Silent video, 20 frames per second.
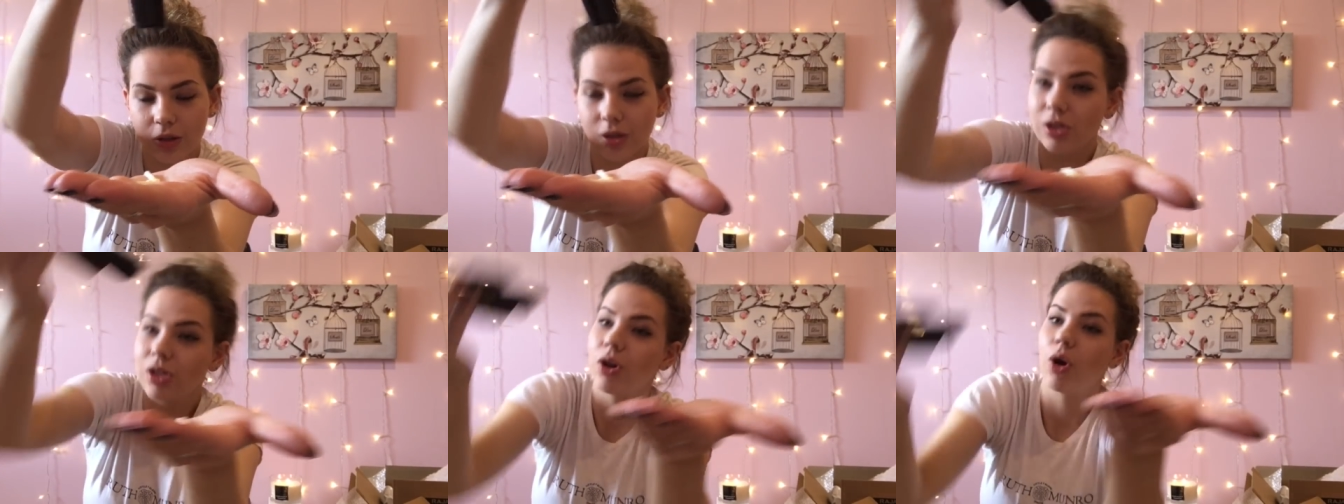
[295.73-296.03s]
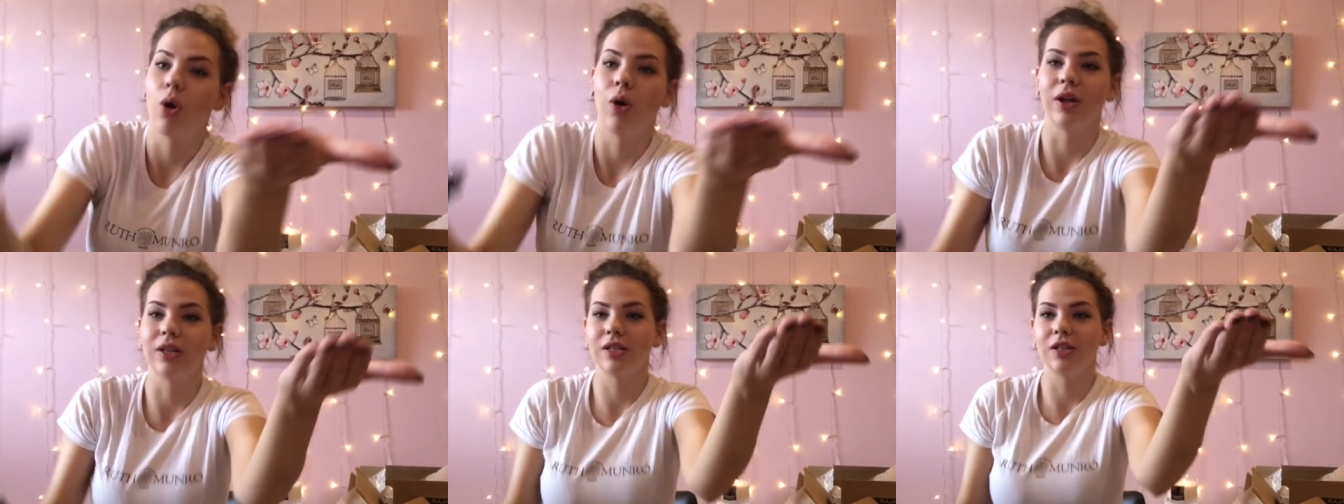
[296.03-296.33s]

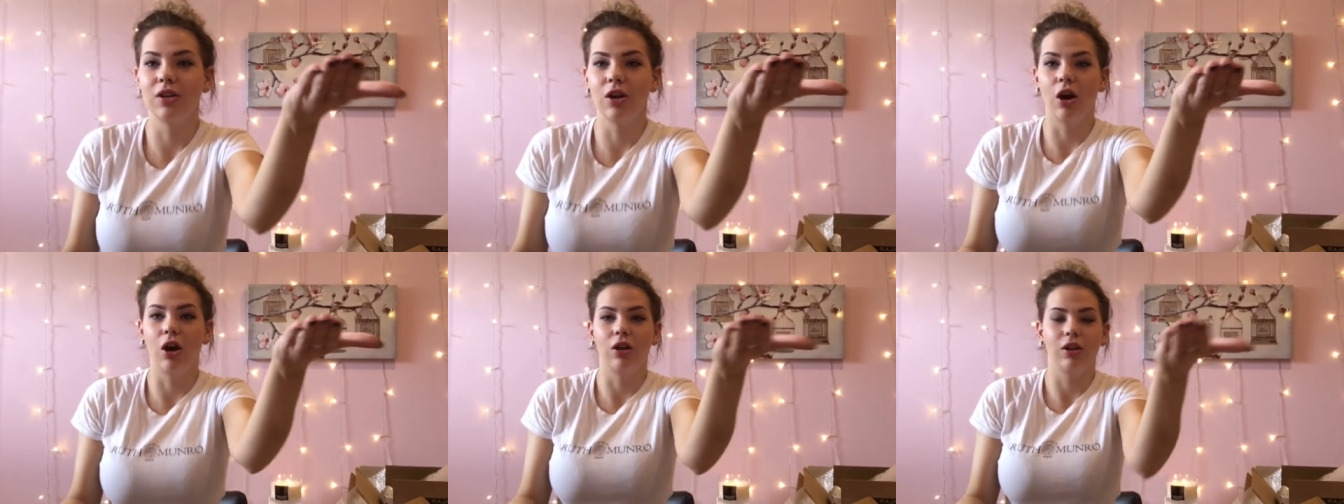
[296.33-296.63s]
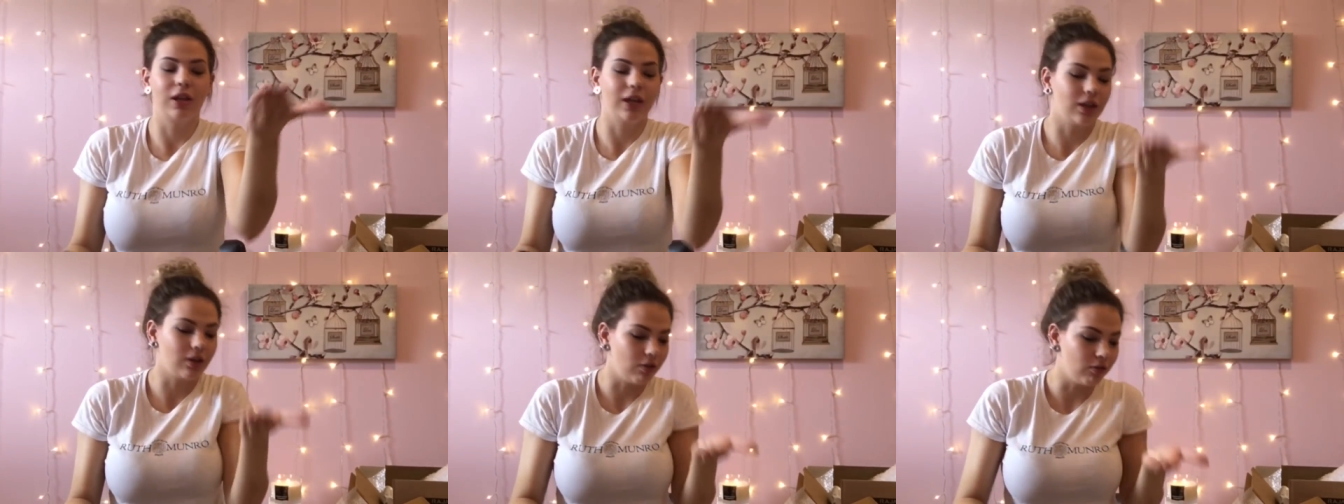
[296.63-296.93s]
So it's
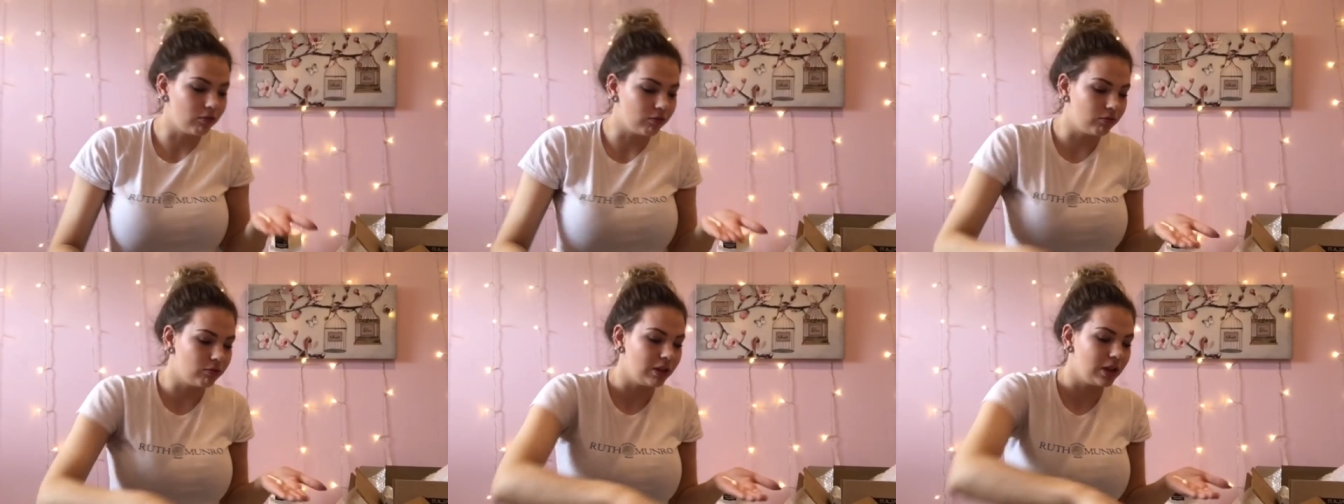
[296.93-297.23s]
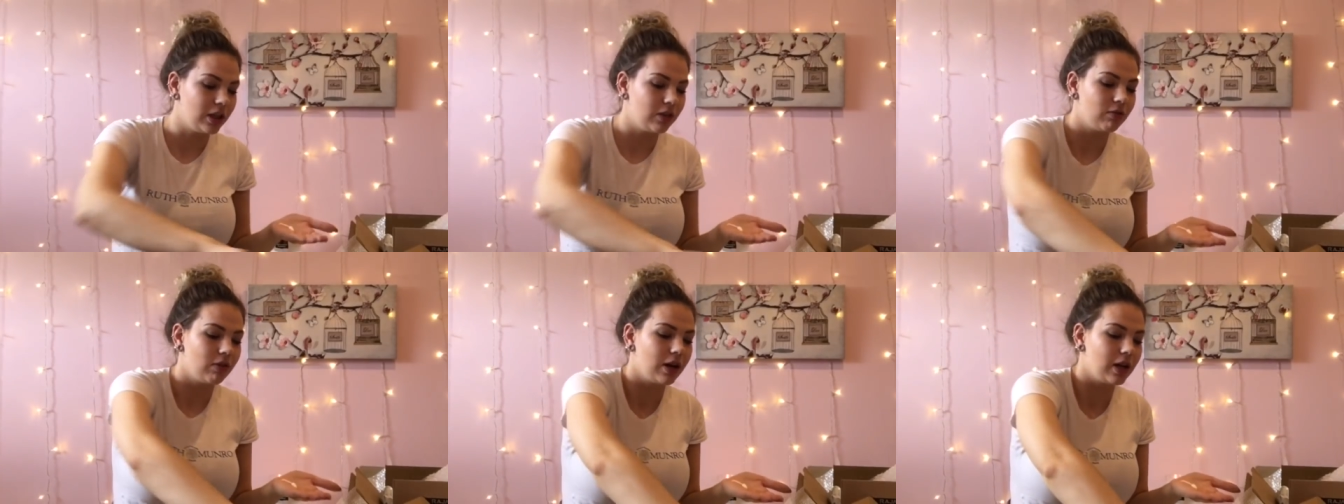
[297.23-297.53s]
not like
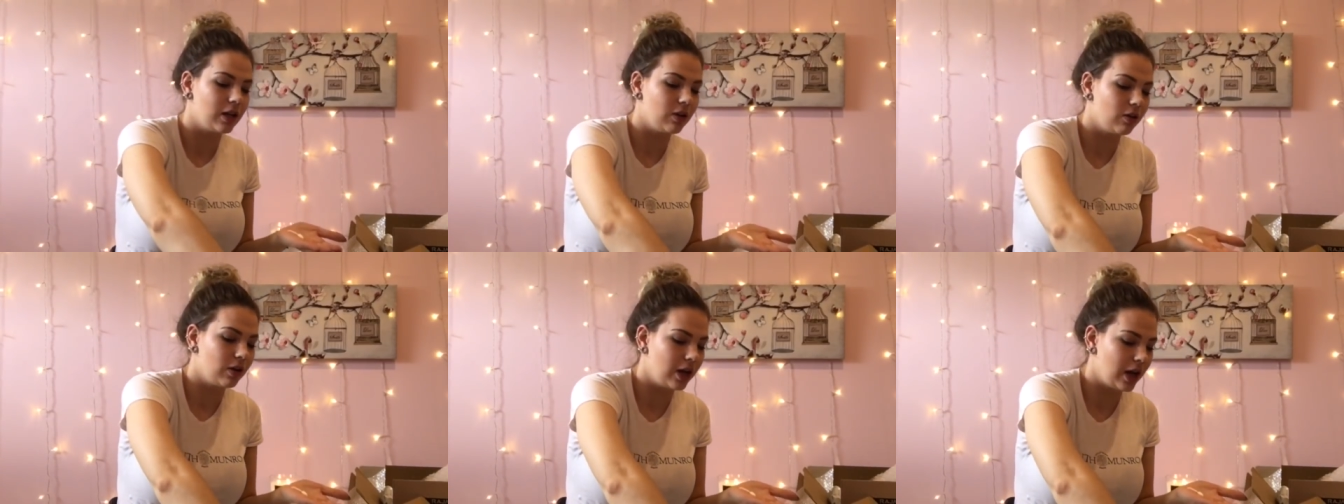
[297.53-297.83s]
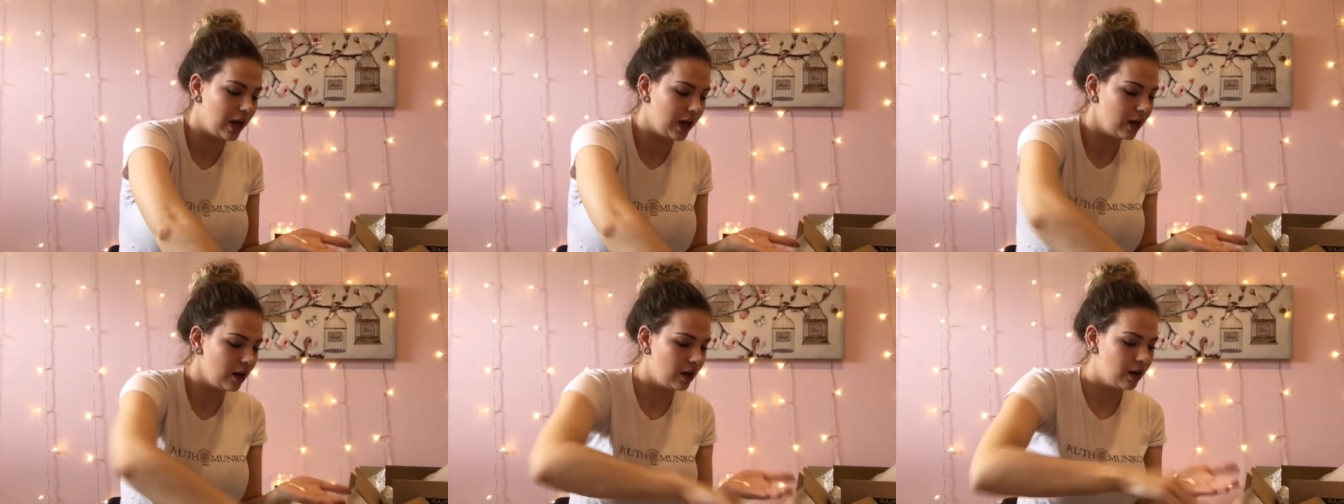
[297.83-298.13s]
really runny
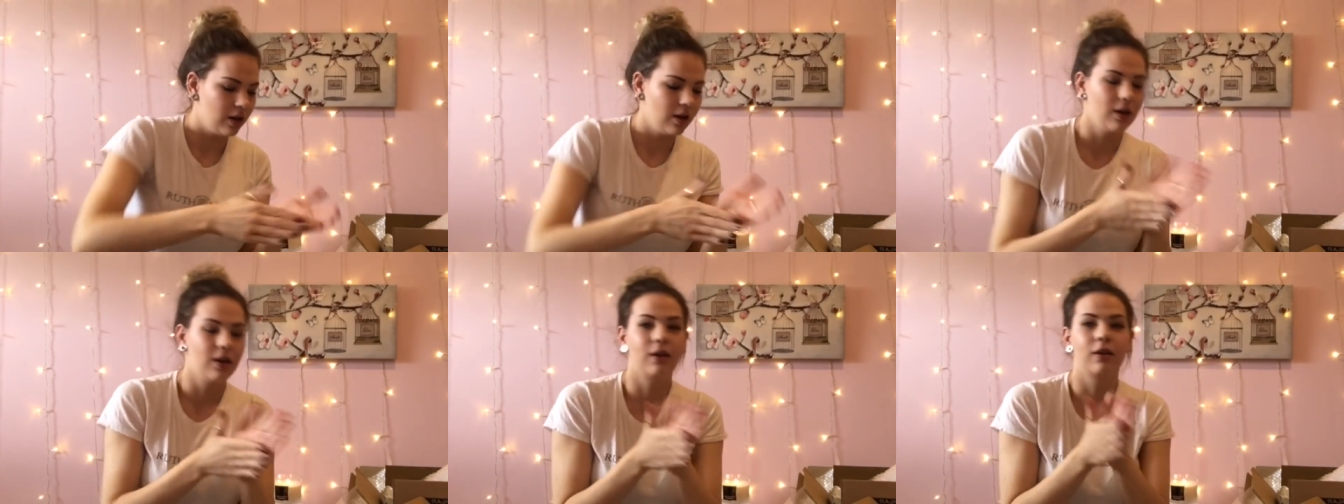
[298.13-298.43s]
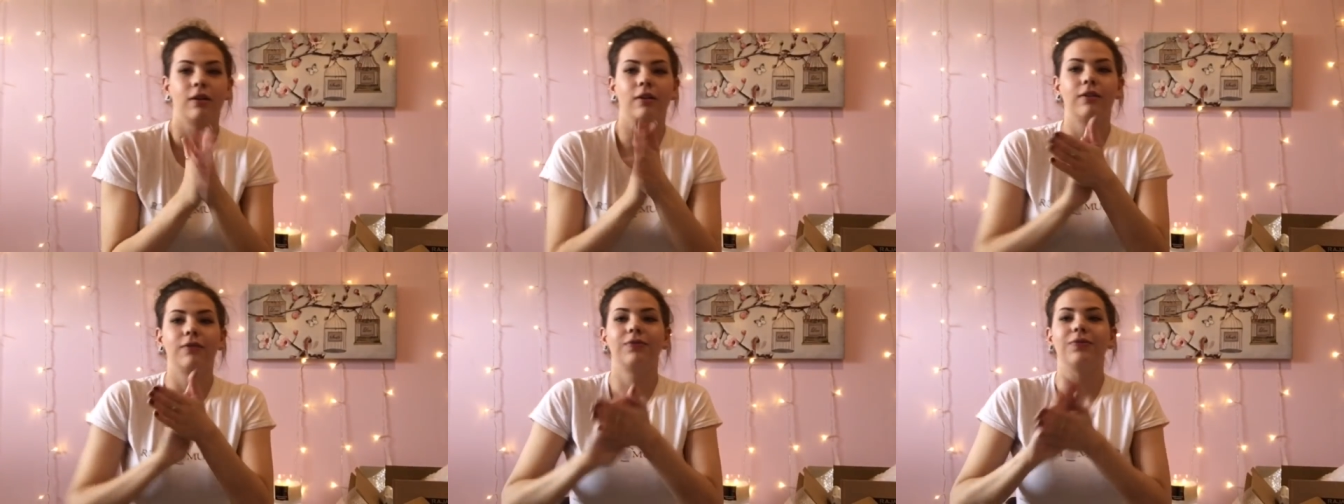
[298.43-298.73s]
okay?
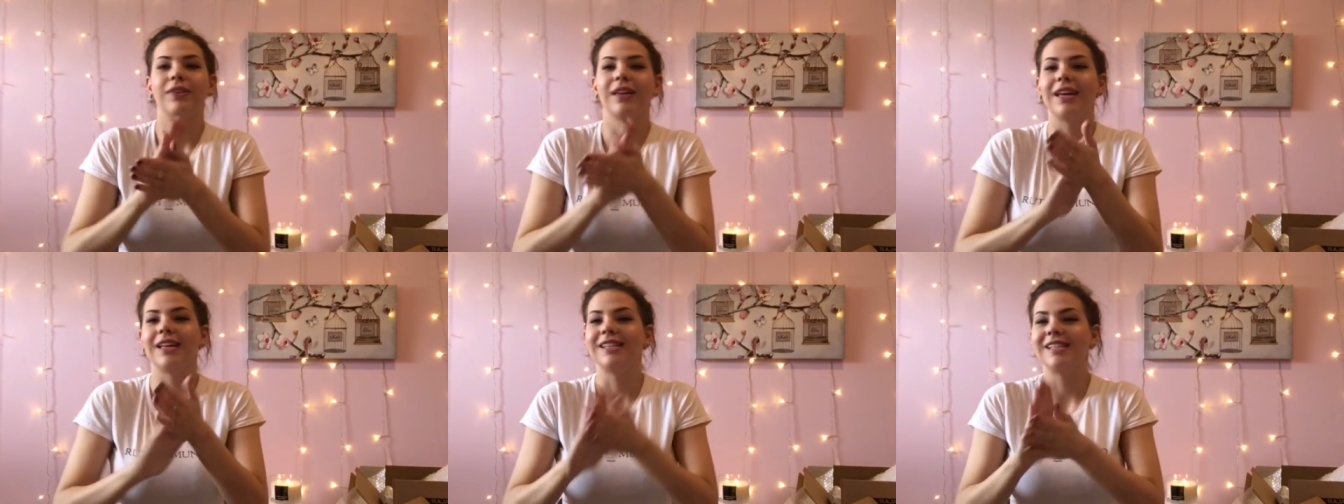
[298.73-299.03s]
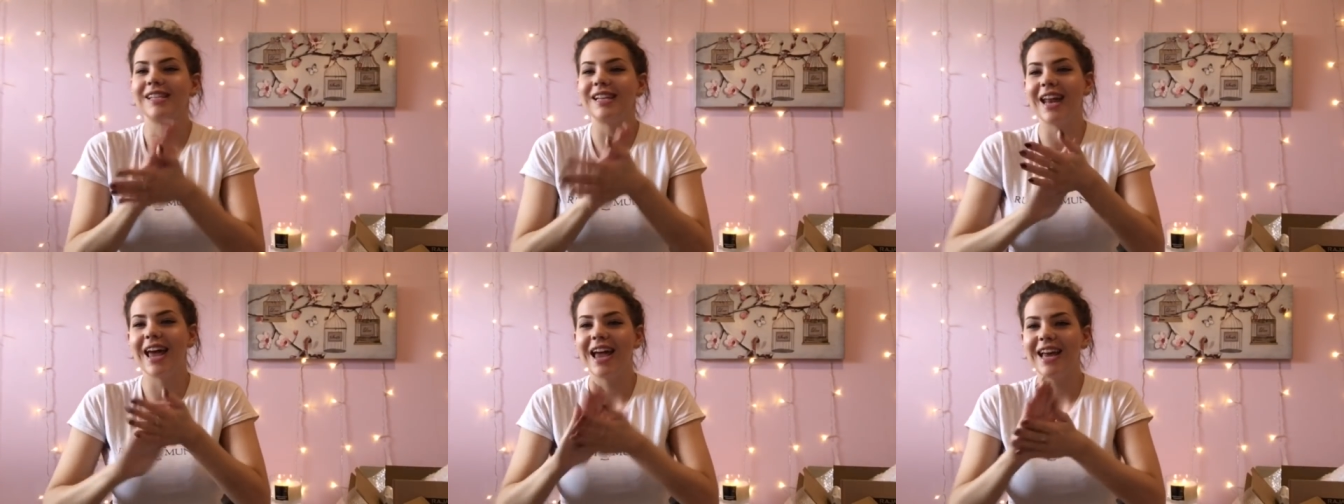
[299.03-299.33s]

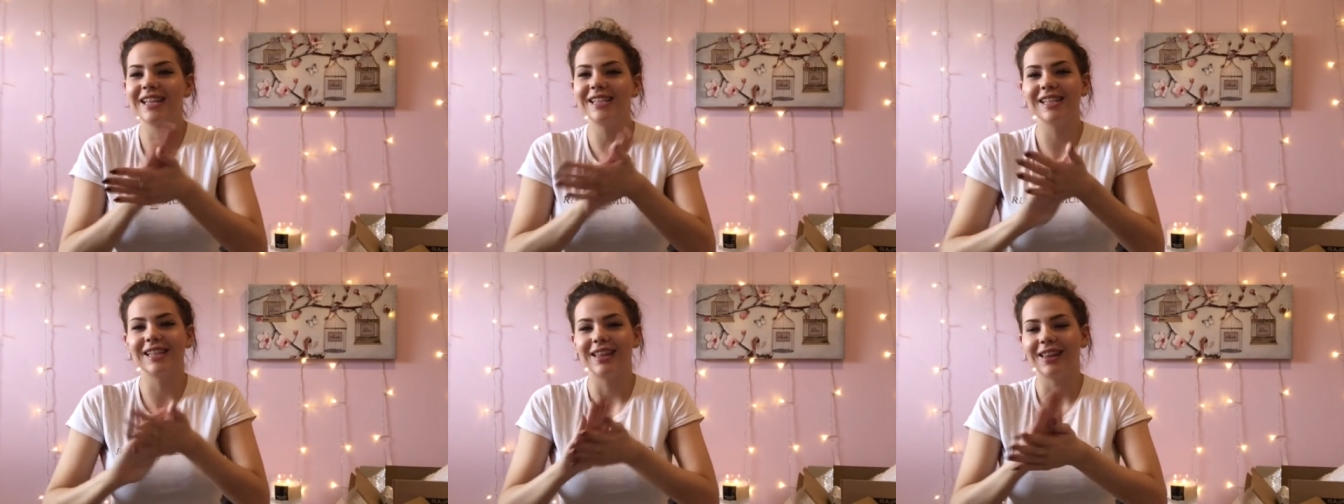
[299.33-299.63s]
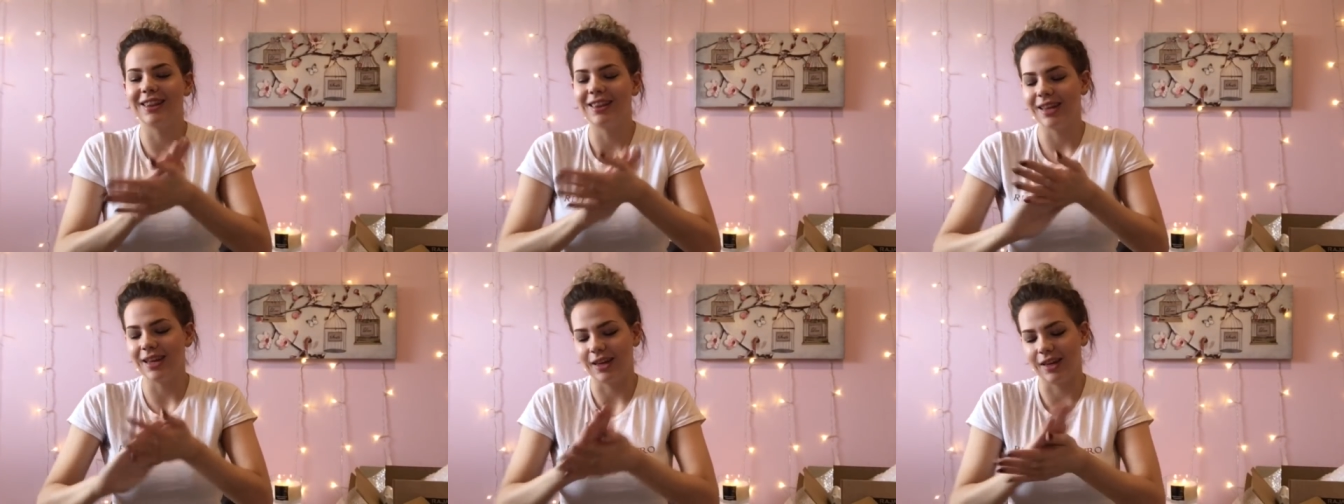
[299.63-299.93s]
It's nice
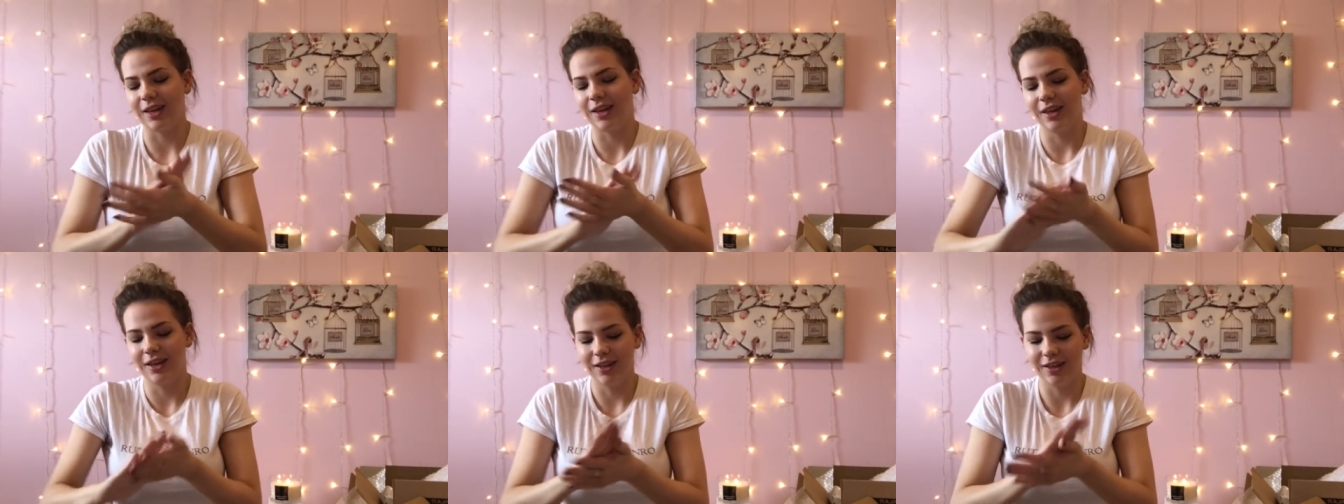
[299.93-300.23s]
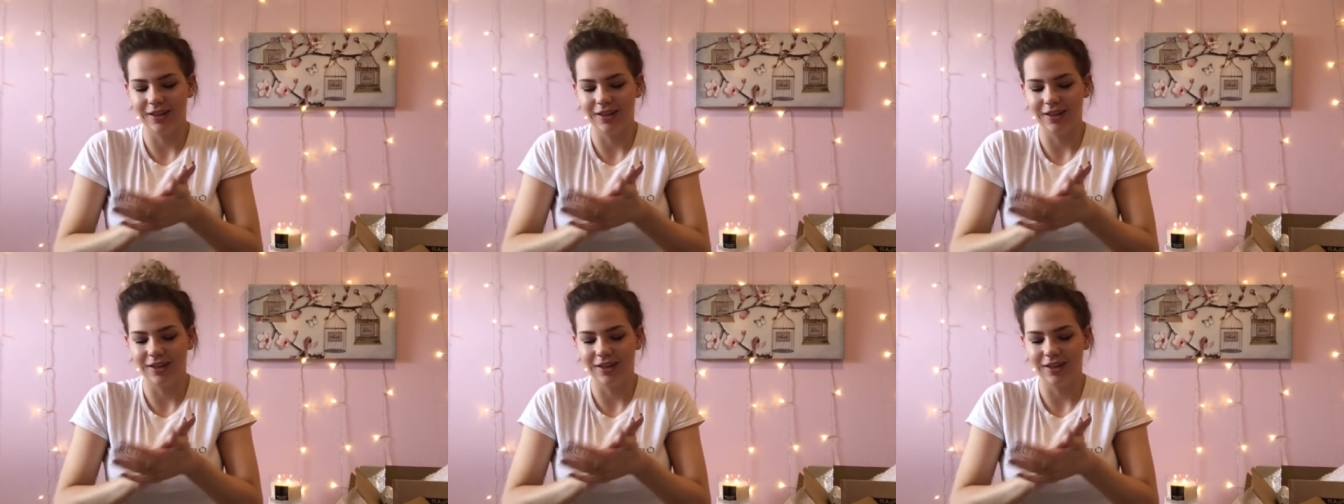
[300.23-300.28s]
and thick.